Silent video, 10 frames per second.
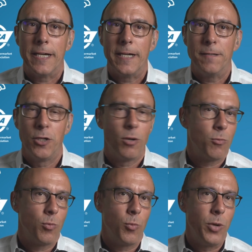
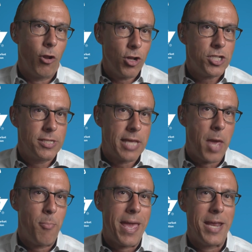We launched this
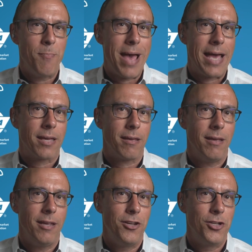campaign back
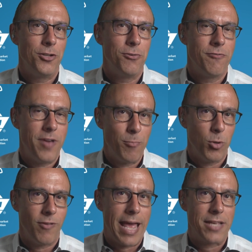in November
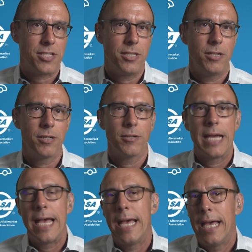of last year
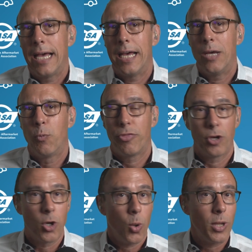with the
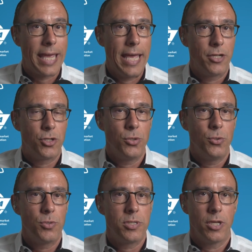goal, again,
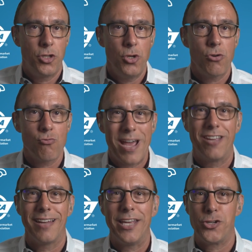to secure
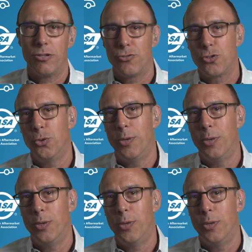regulations to